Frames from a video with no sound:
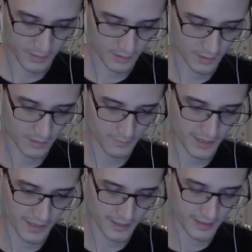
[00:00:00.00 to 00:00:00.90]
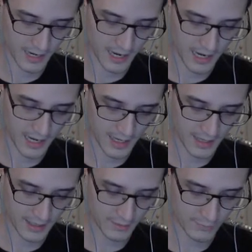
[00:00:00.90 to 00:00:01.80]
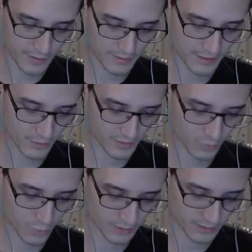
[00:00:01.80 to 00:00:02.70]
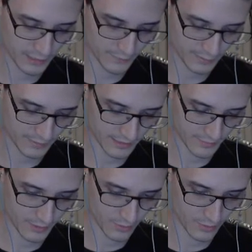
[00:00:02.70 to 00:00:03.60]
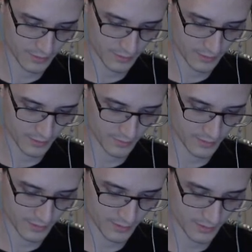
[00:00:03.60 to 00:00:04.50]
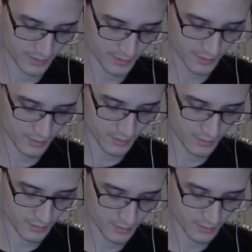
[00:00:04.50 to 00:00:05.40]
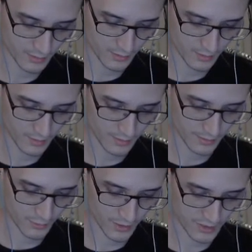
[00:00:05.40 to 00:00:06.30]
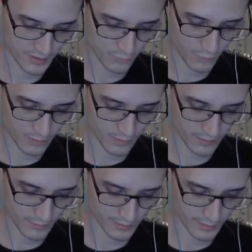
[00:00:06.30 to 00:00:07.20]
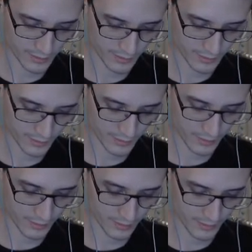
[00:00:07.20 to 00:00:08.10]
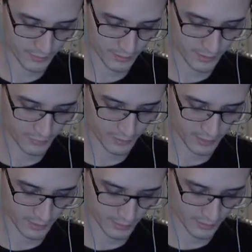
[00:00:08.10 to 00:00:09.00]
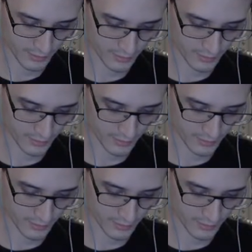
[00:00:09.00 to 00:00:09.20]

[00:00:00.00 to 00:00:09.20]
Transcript: And rather than going to 1 life, I think I'm going to use this. And the question is whether I put it here. I think I put it here.